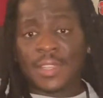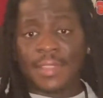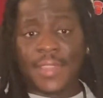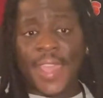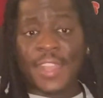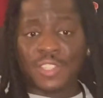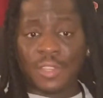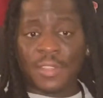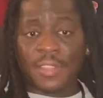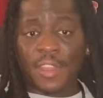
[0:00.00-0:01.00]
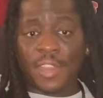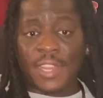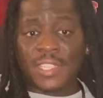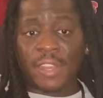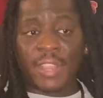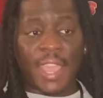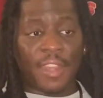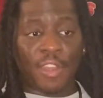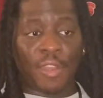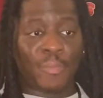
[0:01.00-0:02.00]
They're interrogating
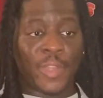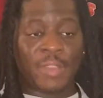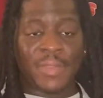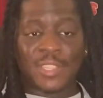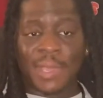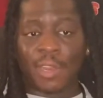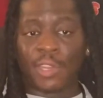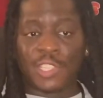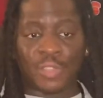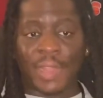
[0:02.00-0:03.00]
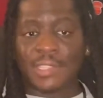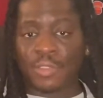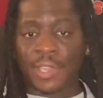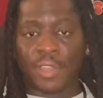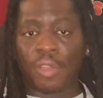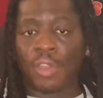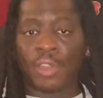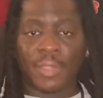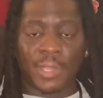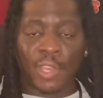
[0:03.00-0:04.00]
her, pretty much making all these threats. They'll kill her,
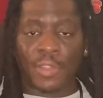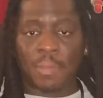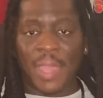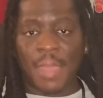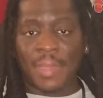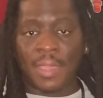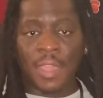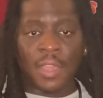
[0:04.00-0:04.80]
they'll kill the baby,